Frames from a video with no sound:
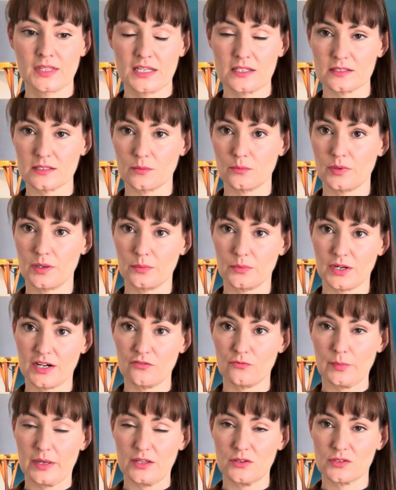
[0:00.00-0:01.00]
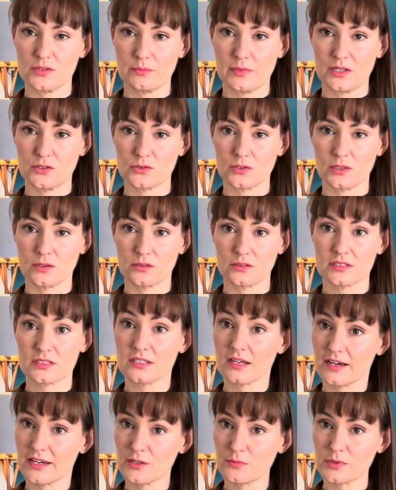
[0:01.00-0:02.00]
Some people have made to measure
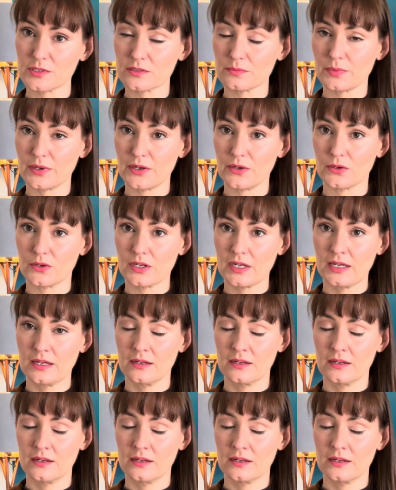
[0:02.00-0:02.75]
alongside bespoke